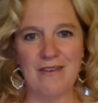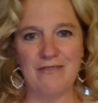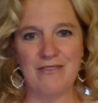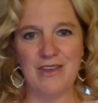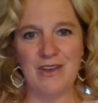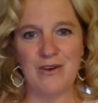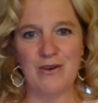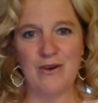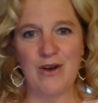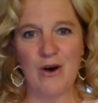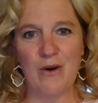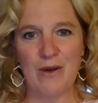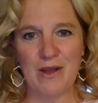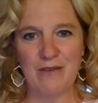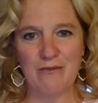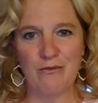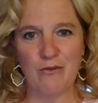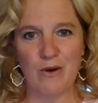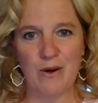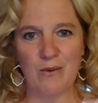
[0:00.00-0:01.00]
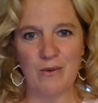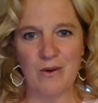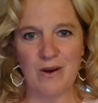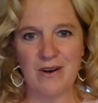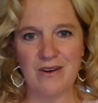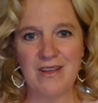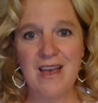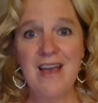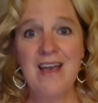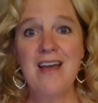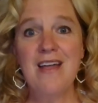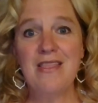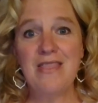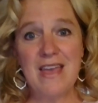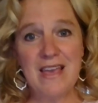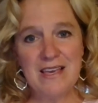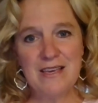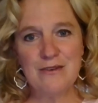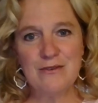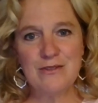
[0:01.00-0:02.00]
of you going forward.
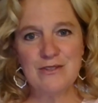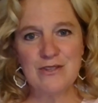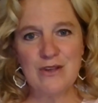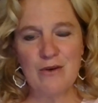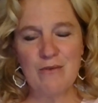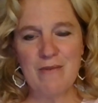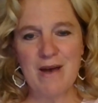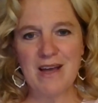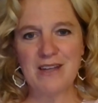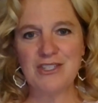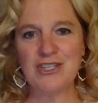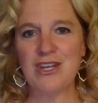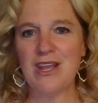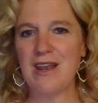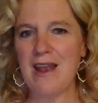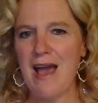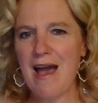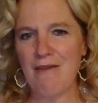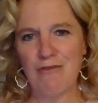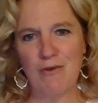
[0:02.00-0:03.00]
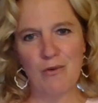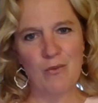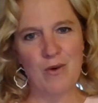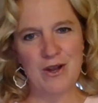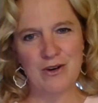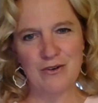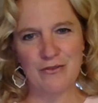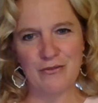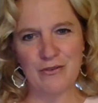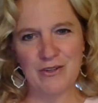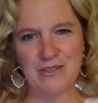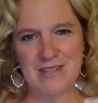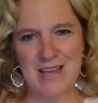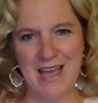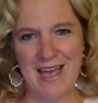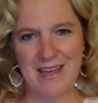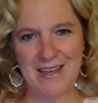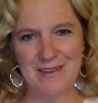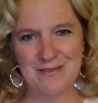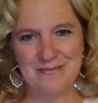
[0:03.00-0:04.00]
Thank you so much, and have a wonderful
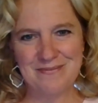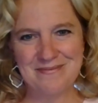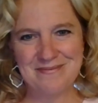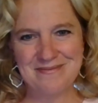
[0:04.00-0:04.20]
day.